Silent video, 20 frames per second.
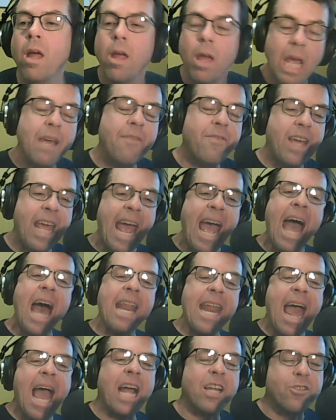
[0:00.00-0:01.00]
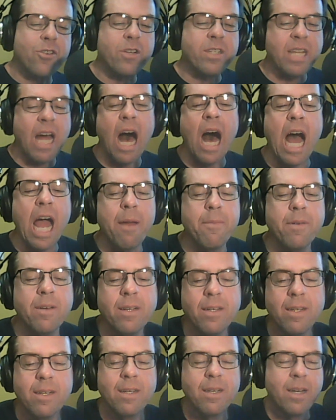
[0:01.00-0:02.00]
if you had extra time
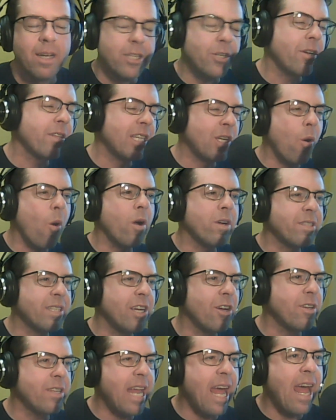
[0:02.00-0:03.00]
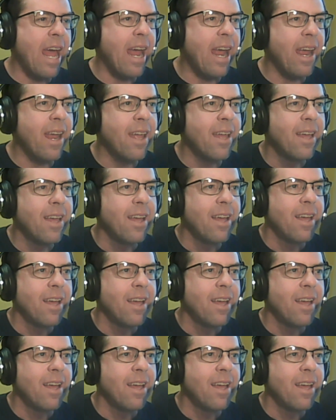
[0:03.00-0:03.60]
during the course of your day,